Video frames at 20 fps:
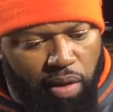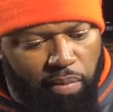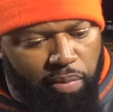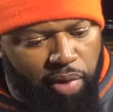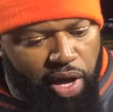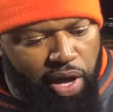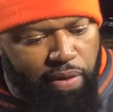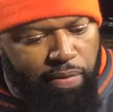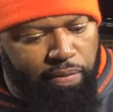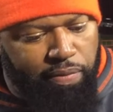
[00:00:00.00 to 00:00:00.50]

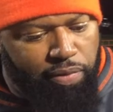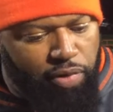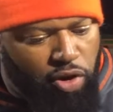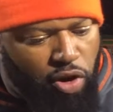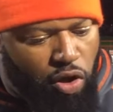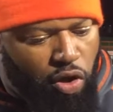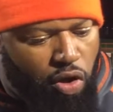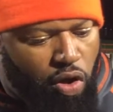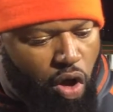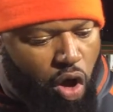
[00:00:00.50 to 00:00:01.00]
But
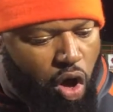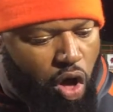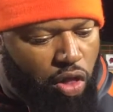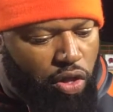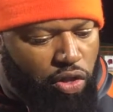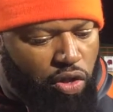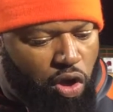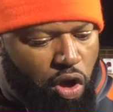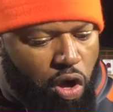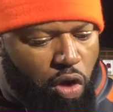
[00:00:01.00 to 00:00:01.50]

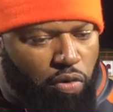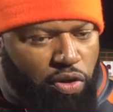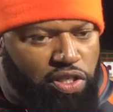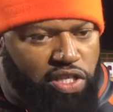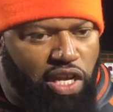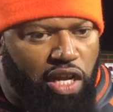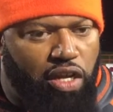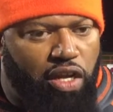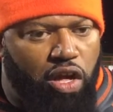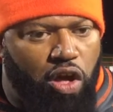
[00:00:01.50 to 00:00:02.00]
all in all, we
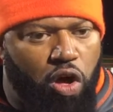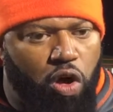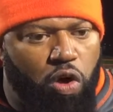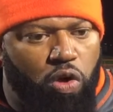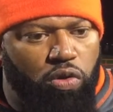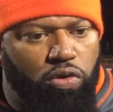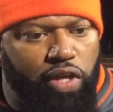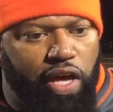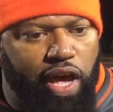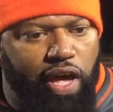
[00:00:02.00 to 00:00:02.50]
set a
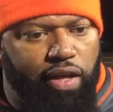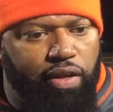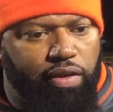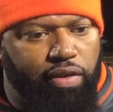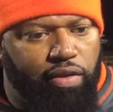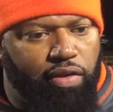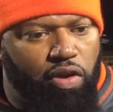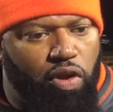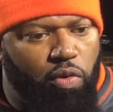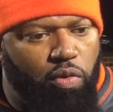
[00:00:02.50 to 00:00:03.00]
goal that,
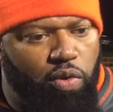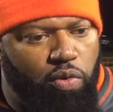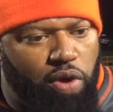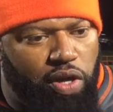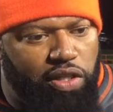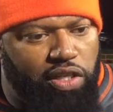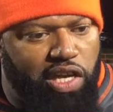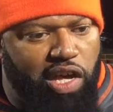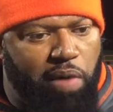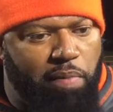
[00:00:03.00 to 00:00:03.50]
we
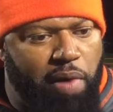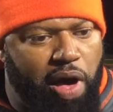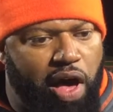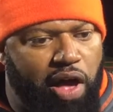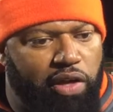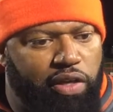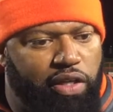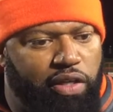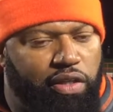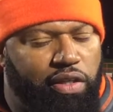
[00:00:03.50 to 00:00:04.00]
wanted to come
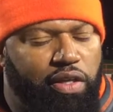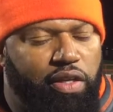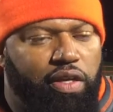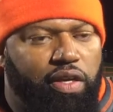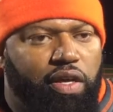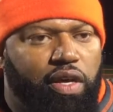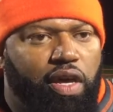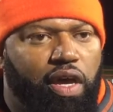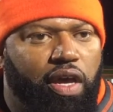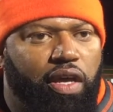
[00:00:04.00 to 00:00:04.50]
out
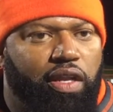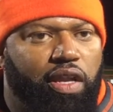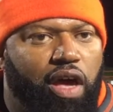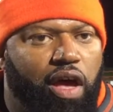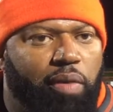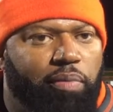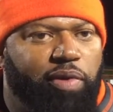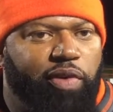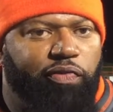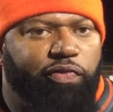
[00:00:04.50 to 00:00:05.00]

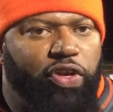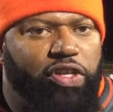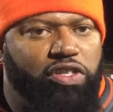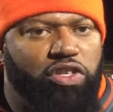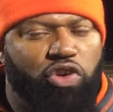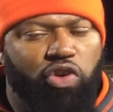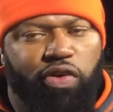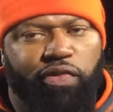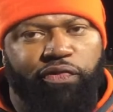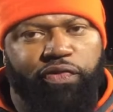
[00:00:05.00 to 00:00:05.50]
and be physical and